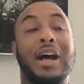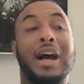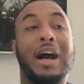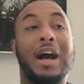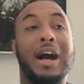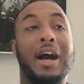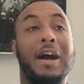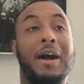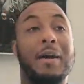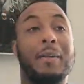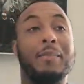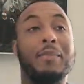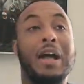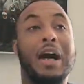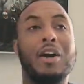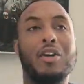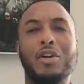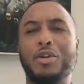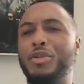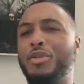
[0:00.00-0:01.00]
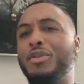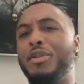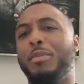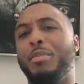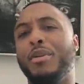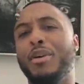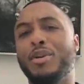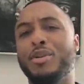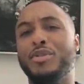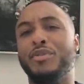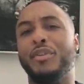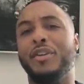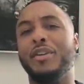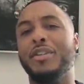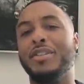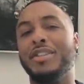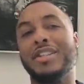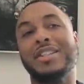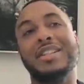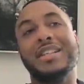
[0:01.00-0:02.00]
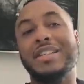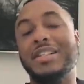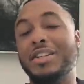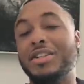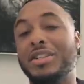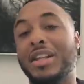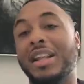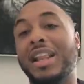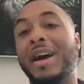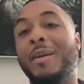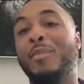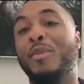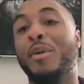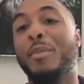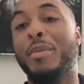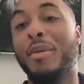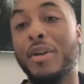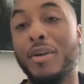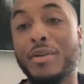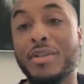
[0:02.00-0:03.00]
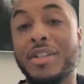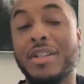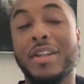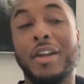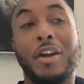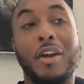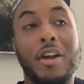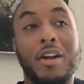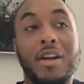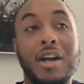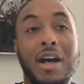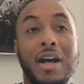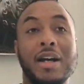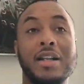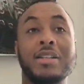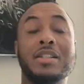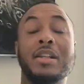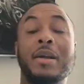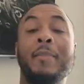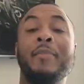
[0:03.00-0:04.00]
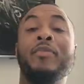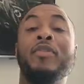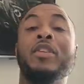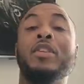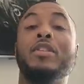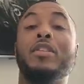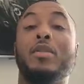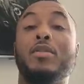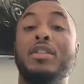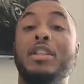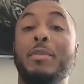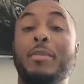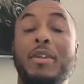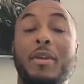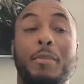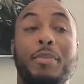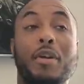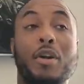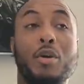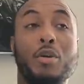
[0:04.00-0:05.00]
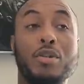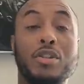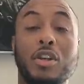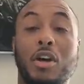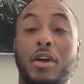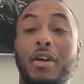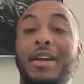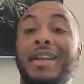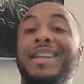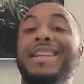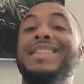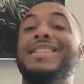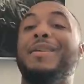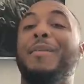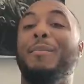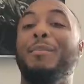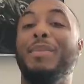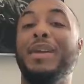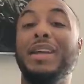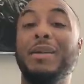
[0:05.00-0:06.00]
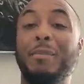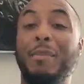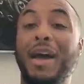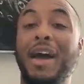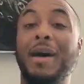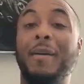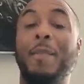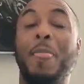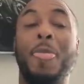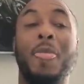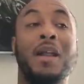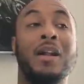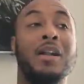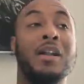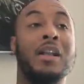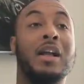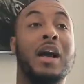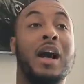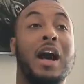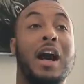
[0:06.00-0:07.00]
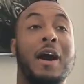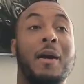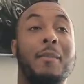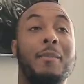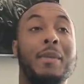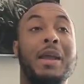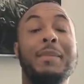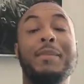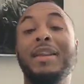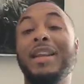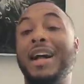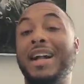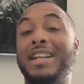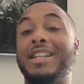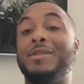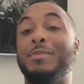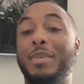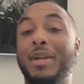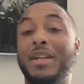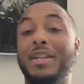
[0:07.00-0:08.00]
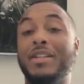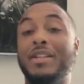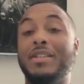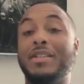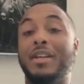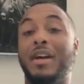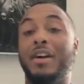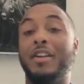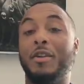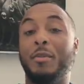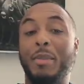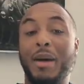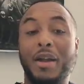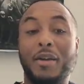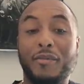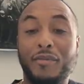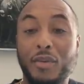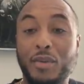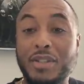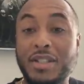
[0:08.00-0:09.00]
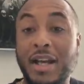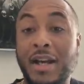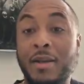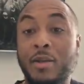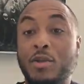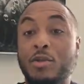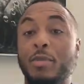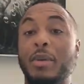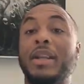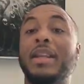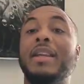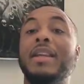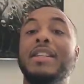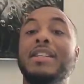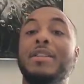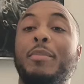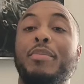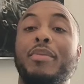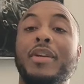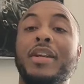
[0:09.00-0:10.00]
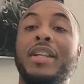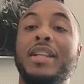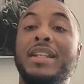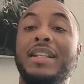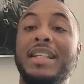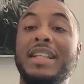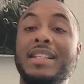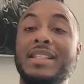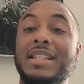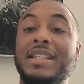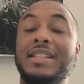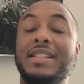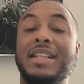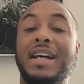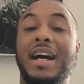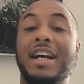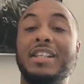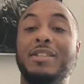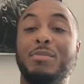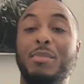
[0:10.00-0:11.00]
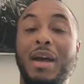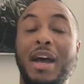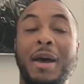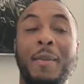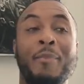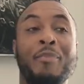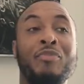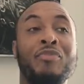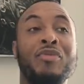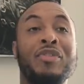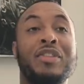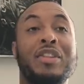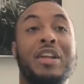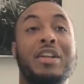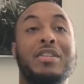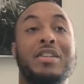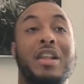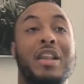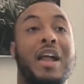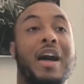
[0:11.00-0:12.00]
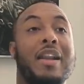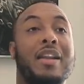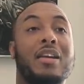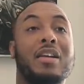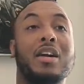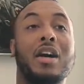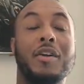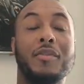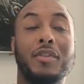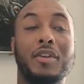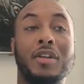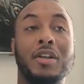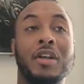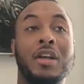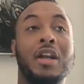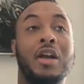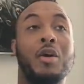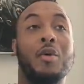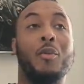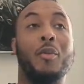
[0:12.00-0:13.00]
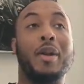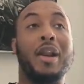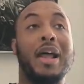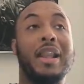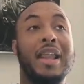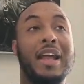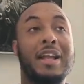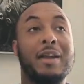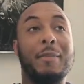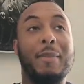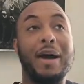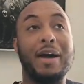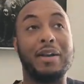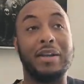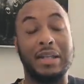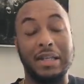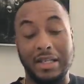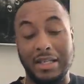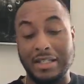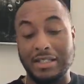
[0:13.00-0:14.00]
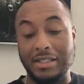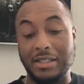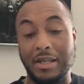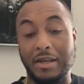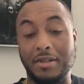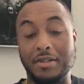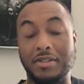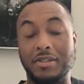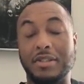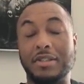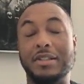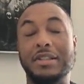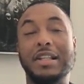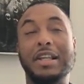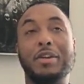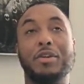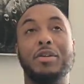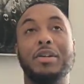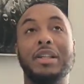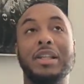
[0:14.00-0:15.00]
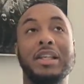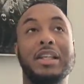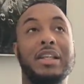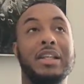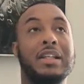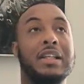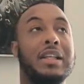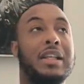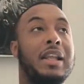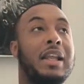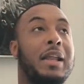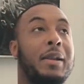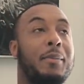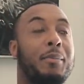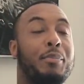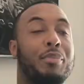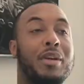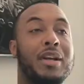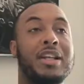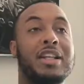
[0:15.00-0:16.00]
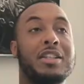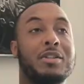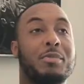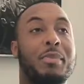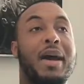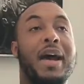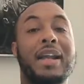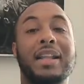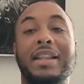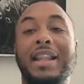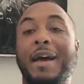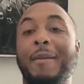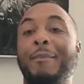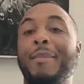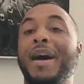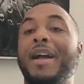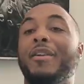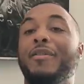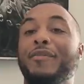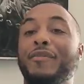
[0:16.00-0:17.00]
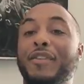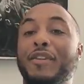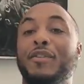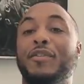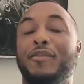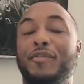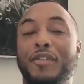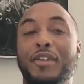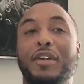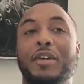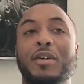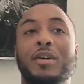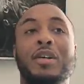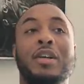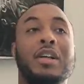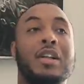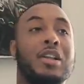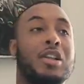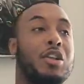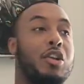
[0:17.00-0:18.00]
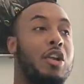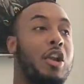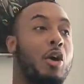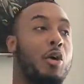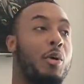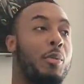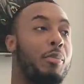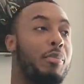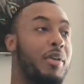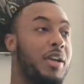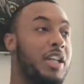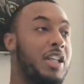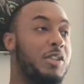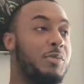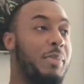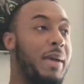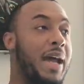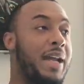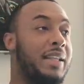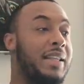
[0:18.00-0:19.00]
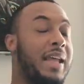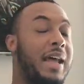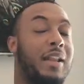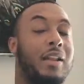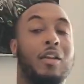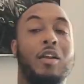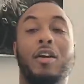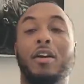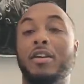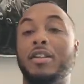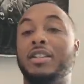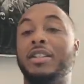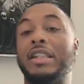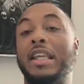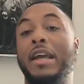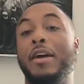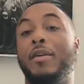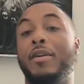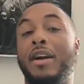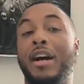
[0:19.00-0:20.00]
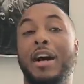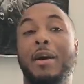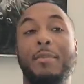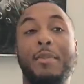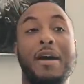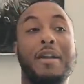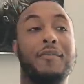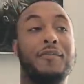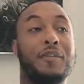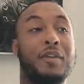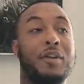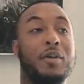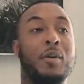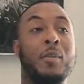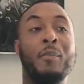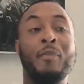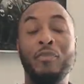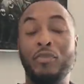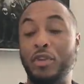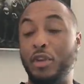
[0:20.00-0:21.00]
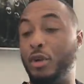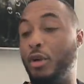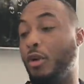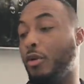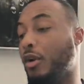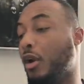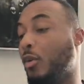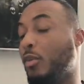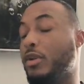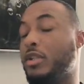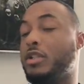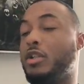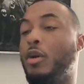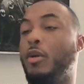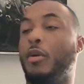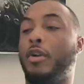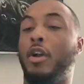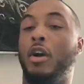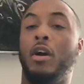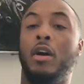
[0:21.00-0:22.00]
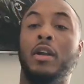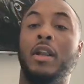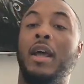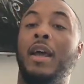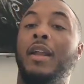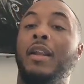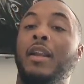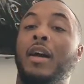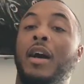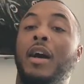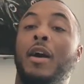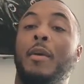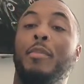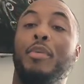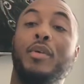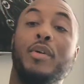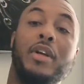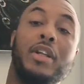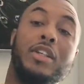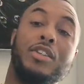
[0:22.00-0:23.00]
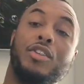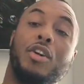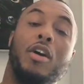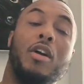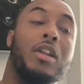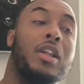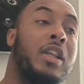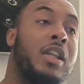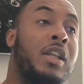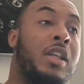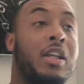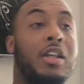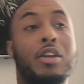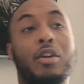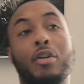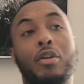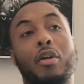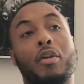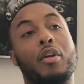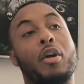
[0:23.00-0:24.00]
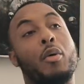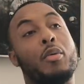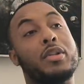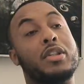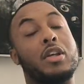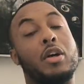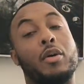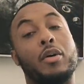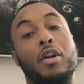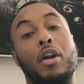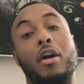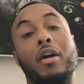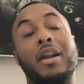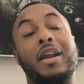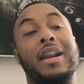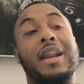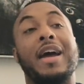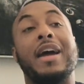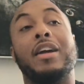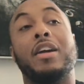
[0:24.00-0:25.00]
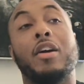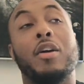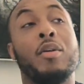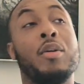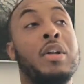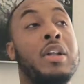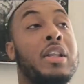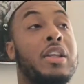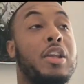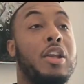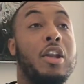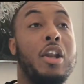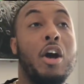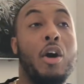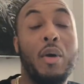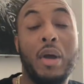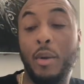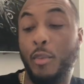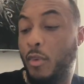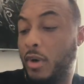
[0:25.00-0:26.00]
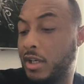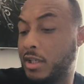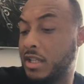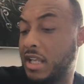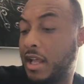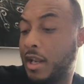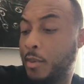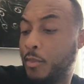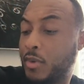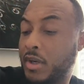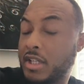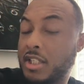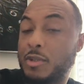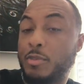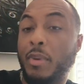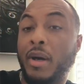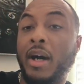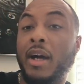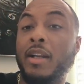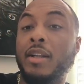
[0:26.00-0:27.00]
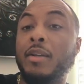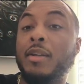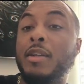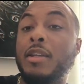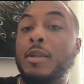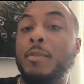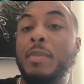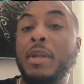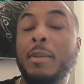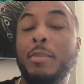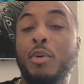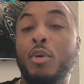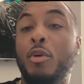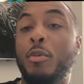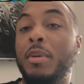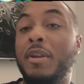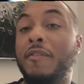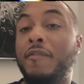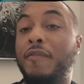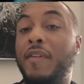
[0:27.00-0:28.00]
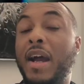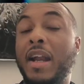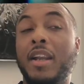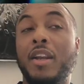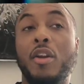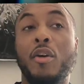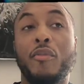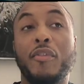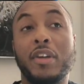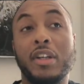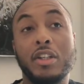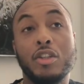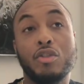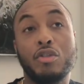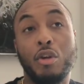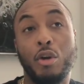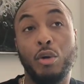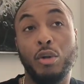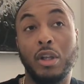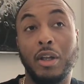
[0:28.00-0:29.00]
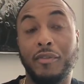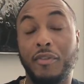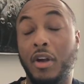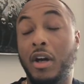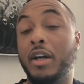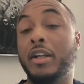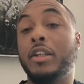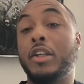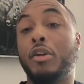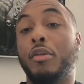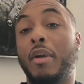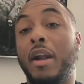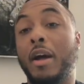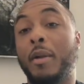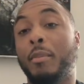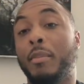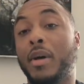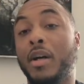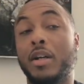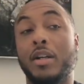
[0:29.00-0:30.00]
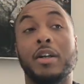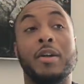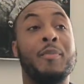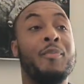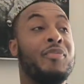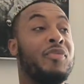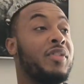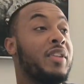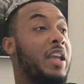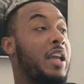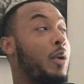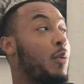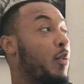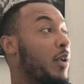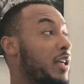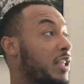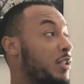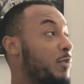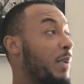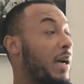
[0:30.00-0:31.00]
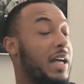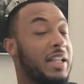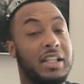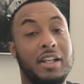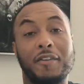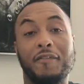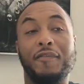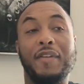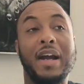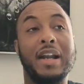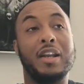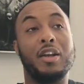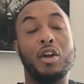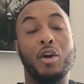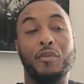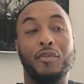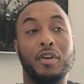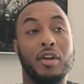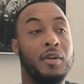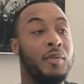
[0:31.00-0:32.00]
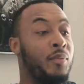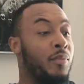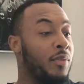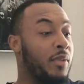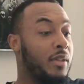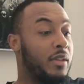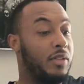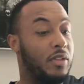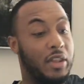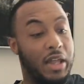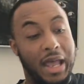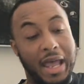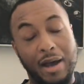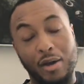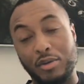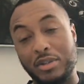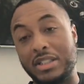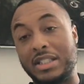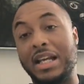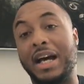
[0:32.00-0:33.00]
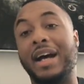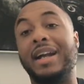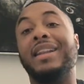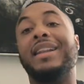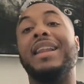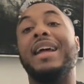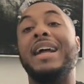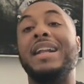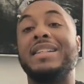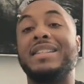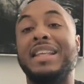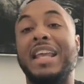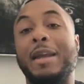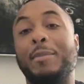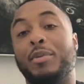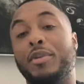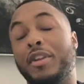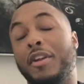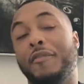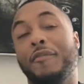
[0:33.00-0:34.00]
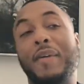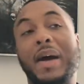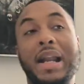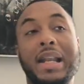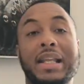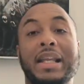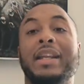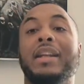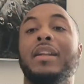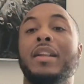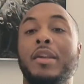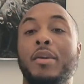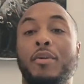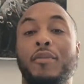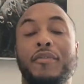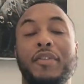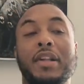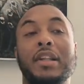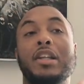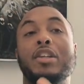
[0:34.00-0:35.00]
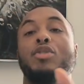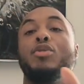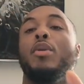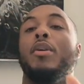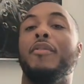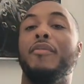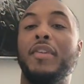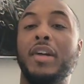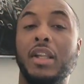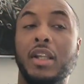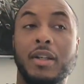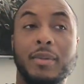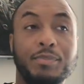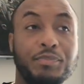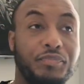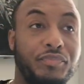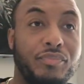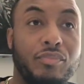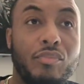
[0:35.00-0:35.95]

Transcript: I'll go through the pros first, just because there's a lot more pros than there are cons. So some of the pros are it is a big map. Maybe not as big as other Battlefield titles, but it a pretty decent sized map. There's a lot of cover. What I like about it is it brings back that Battlefield feel. You know, it brings back that large scale combat feel. You don't know what's going on at Point Charlie. You don't know what's going on at Echo. You know, at one spot, people will be fighting over control of an underground bunker. In one spot, they're fighting over the outside landscape, or they're fighting in a little village or a villa,